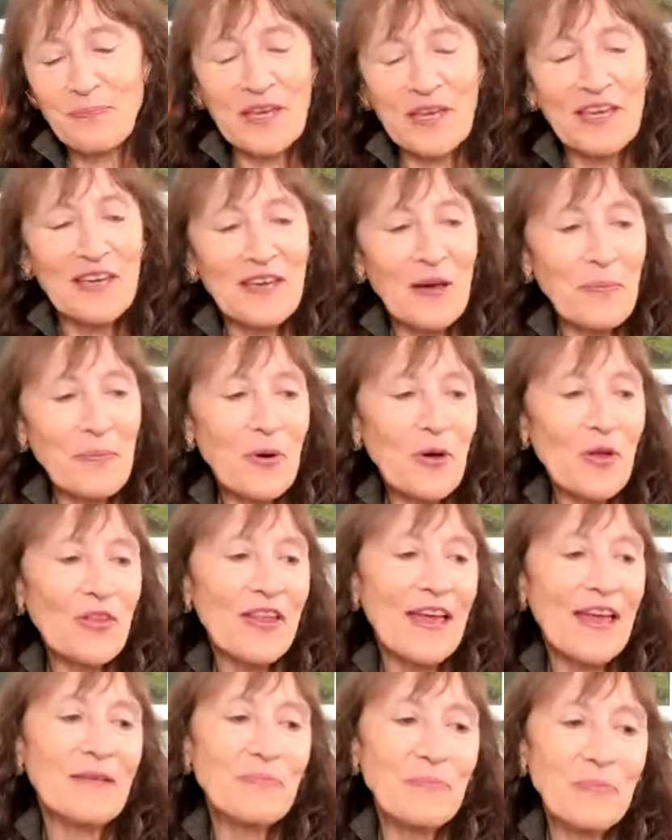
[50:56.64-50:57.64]
Picking up on
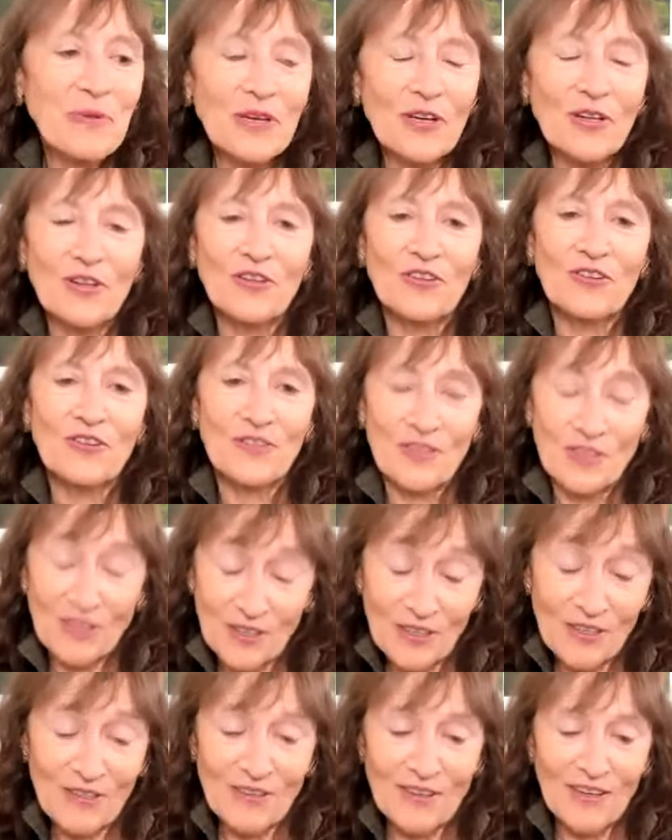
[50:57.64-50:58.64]
that, Bill,
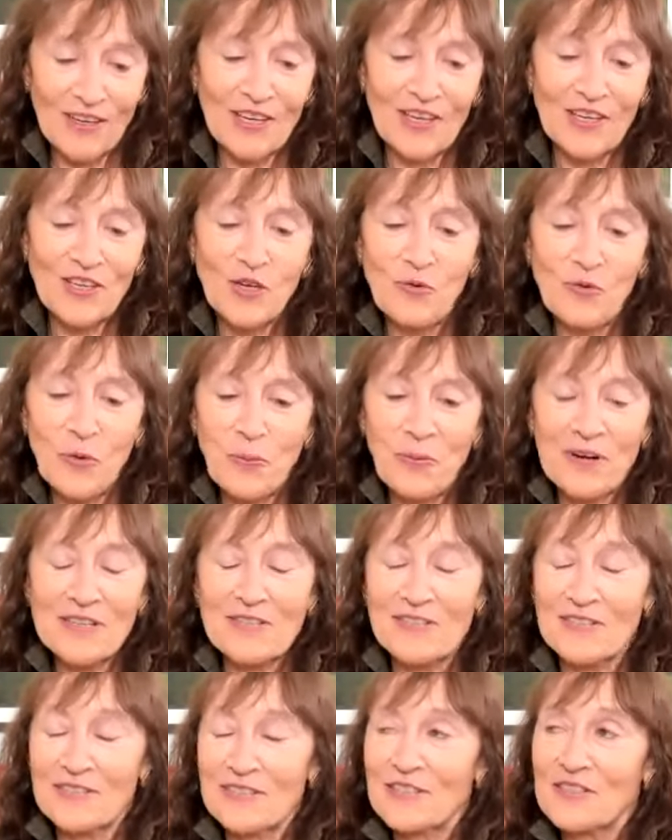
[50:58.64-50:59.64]
uh, you were
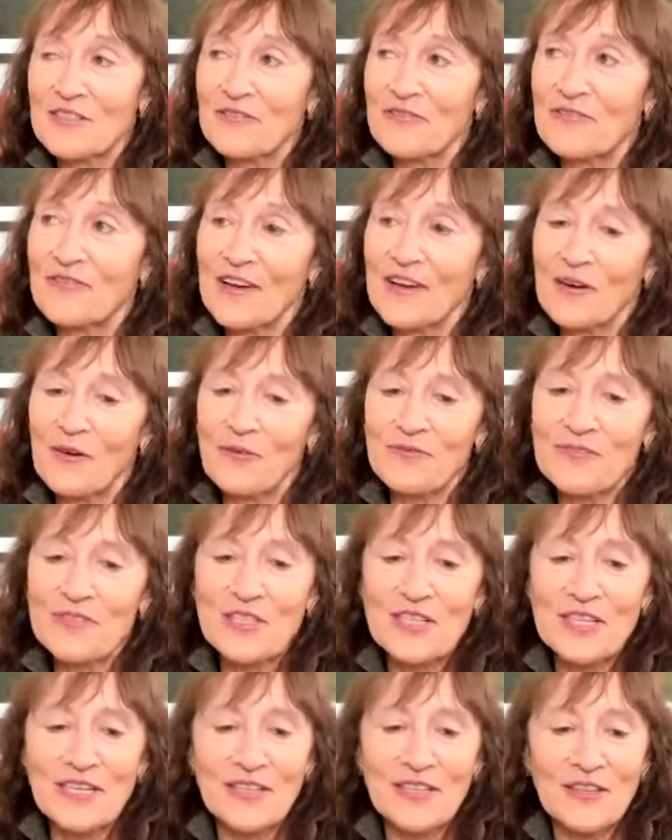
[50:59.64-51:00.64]
president of the Fed,
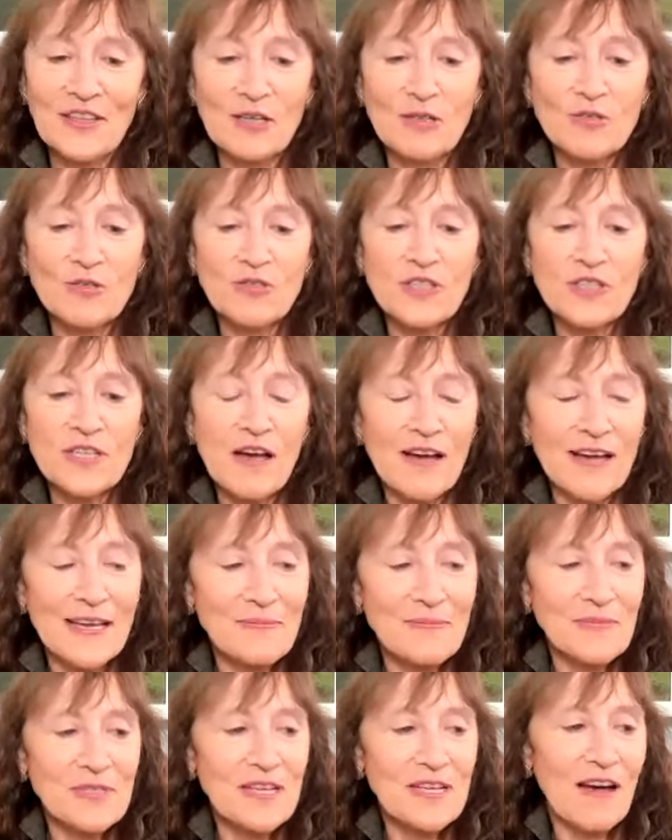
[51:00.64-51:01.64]
obviously, in those times.